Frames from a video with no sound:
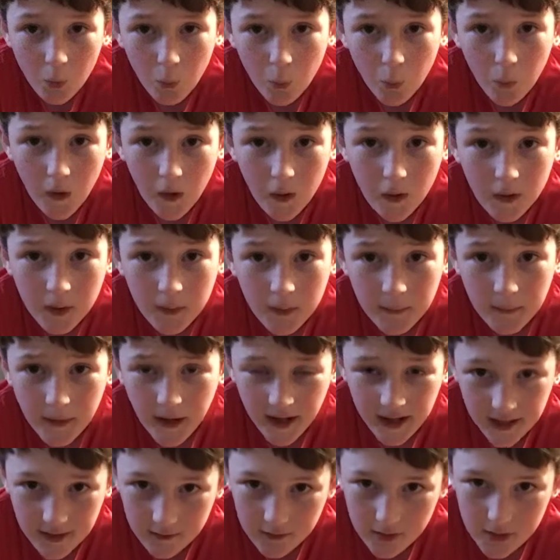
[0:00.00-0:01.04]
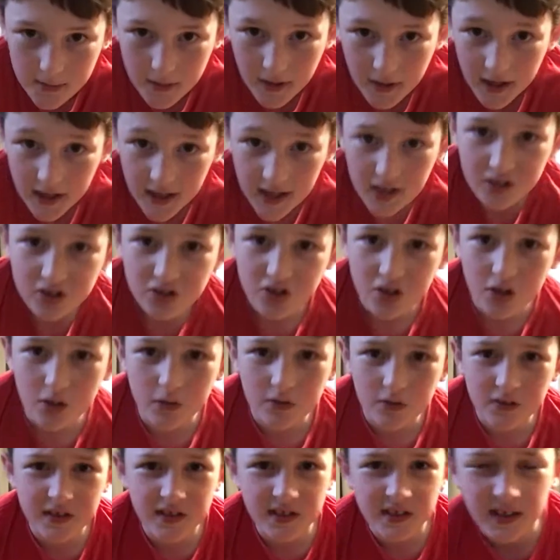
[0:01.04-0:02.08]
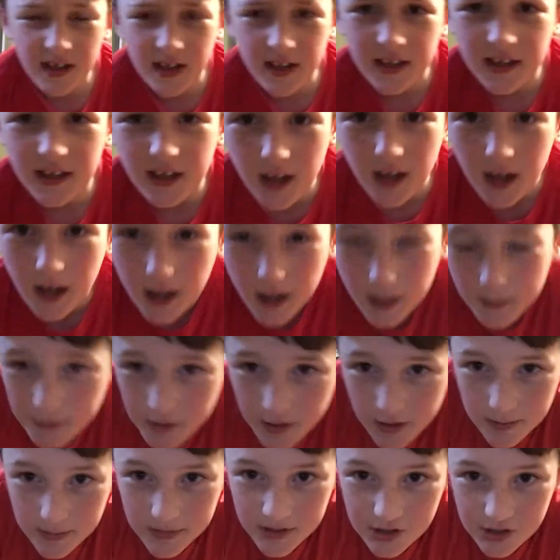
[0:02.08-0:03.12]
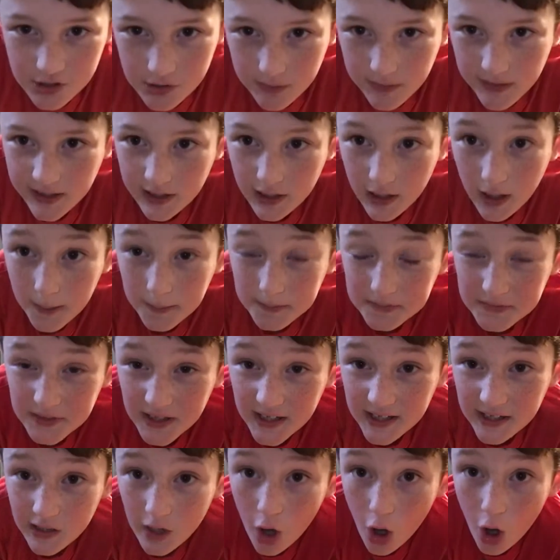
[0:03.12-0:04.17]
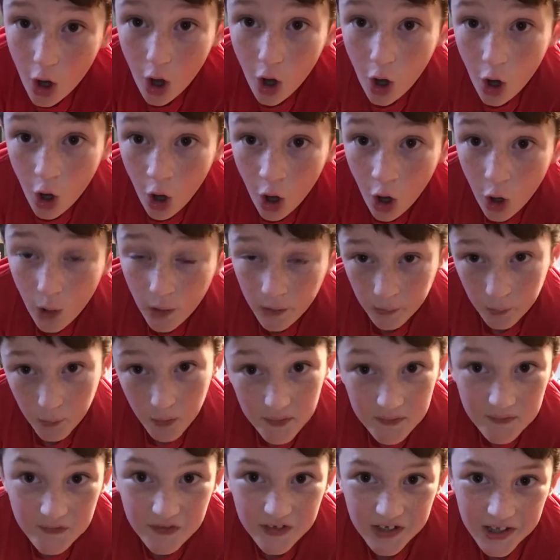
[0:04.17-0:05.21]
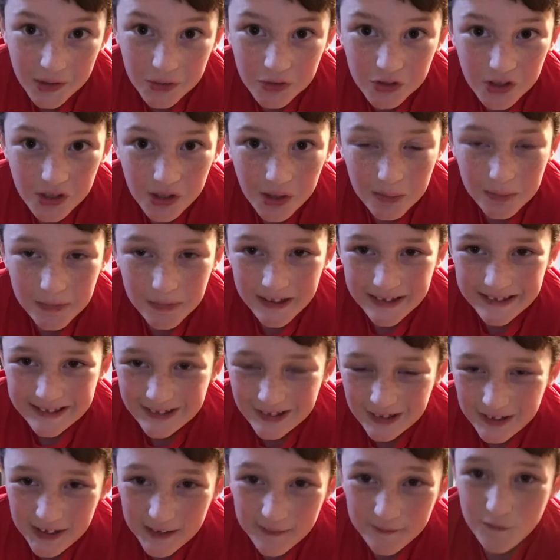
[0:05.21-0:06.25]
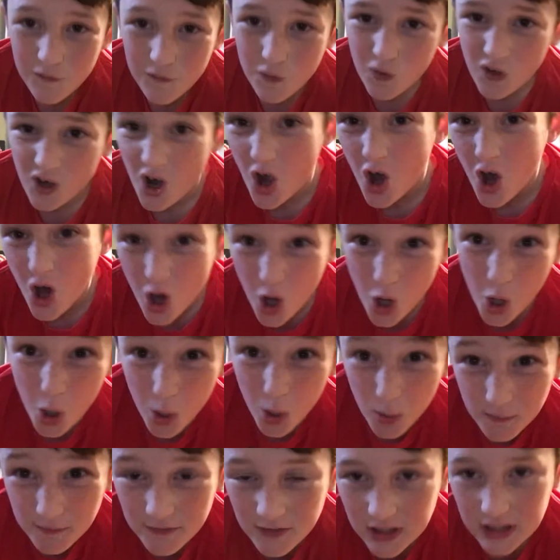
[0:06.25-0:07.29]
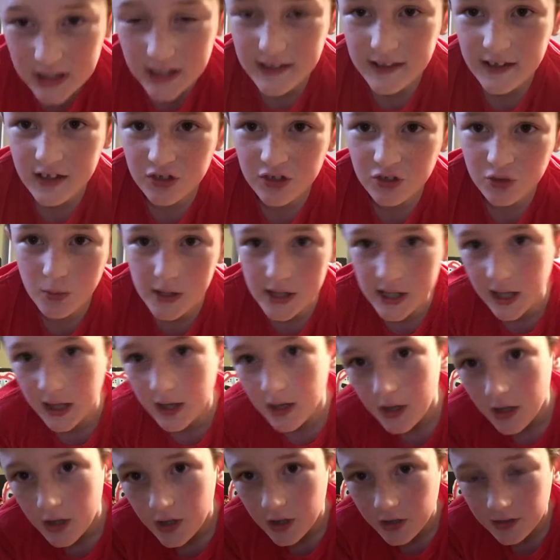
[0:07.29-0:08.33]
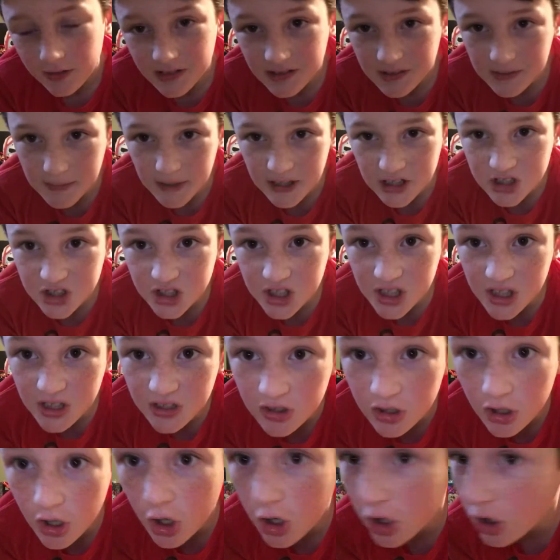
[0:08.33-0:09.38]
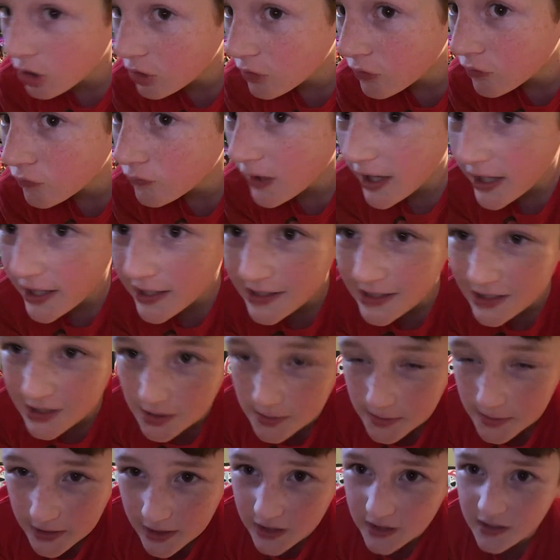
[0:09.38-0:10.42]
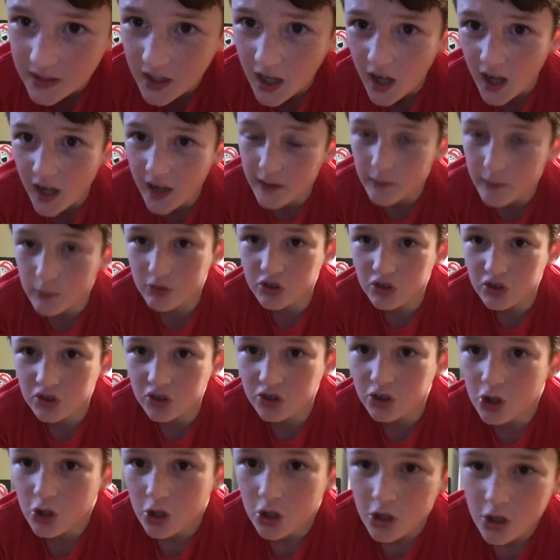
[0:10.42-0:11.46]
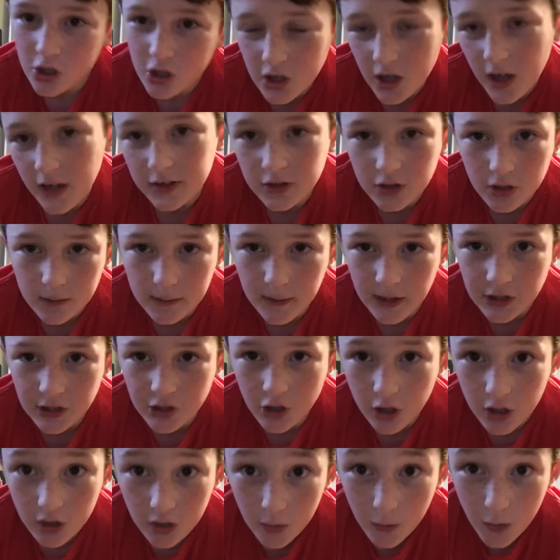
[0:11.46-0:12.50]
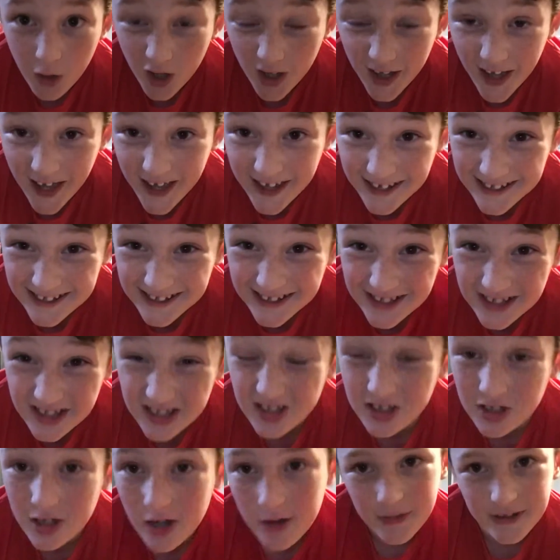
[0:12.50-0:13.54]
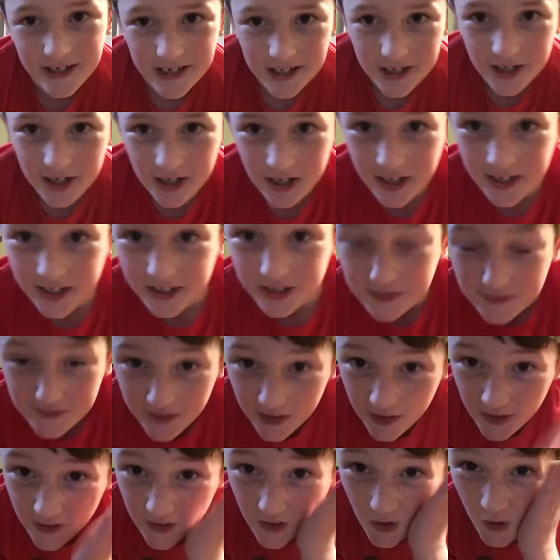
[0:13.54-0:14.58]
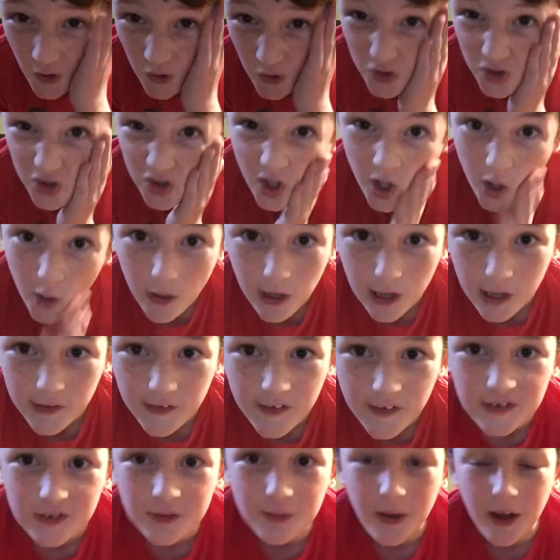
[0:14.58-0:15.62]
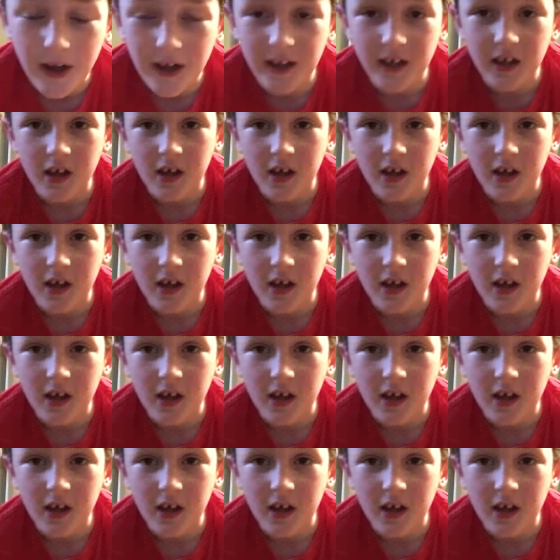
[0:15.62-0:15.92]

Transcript: Welcome back, everybody. So today I'm going to be doing an update on what videos you can be looking for hopefully this week. The reason my cheeks are red is because I took my dog on a walk and it's snowing here and it's very cold, so that's why.